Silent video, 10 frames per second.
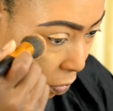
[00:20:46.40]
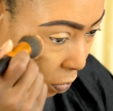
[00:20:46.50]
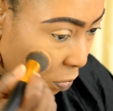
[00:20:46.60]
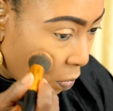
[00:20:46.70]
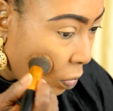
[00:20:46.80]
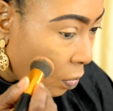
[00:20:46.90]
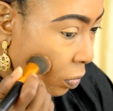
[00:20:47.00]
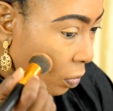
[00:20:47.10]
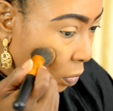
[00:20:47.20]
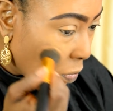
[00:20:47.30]

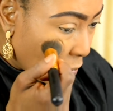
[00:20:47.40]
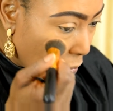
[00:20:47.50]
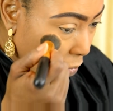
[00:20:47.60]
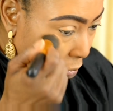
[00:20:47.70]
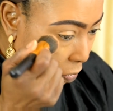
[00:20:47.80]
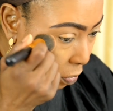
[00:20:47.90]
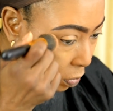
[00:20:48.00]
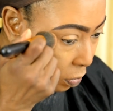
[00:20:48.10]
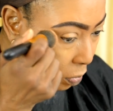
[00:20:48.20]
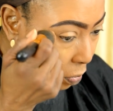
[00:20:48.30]

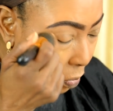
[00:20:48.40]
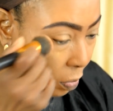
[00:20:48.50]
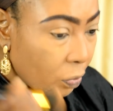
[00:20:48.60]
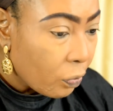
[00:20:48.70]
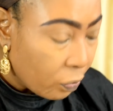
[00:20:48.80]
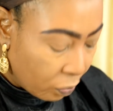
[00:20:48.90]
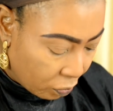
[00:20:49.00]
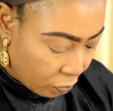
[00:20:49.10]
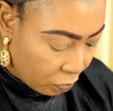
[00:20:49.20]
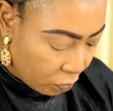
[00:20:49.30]

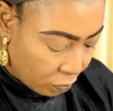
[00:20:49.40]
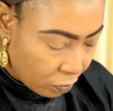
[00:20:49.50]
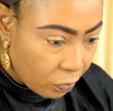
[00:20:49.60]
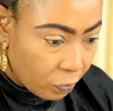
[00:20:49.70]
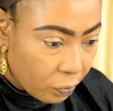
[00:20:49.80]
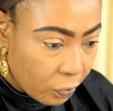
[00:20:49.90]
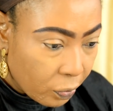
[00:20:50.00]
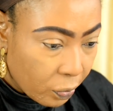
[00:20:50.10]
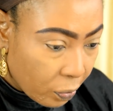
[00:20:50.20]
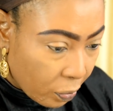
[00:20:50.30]

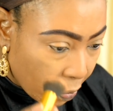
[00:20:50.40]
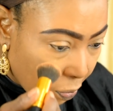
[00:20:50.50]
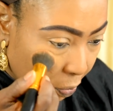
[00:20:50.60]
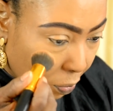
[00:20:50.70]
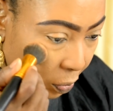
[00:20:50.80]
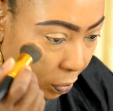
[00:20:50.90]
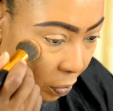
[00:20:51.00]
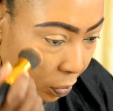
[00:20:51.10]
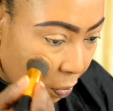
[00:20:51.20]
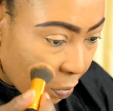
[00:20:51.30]

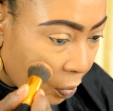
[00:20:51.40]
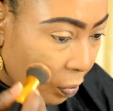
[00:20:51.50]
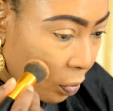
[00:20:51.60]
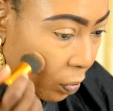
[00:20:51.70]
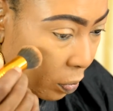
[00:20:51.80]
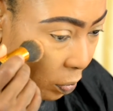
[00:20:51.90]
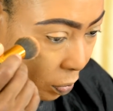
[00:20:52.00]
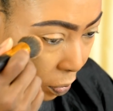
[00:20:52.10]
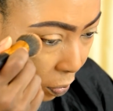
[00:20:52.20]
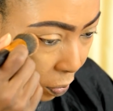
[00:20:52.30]

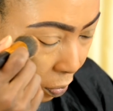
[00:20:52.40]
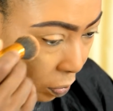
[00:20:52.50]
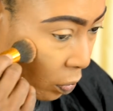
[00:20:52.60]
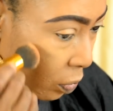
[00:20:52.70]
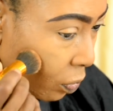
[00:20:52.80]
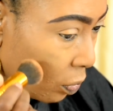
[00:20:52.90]
Nobody speaks.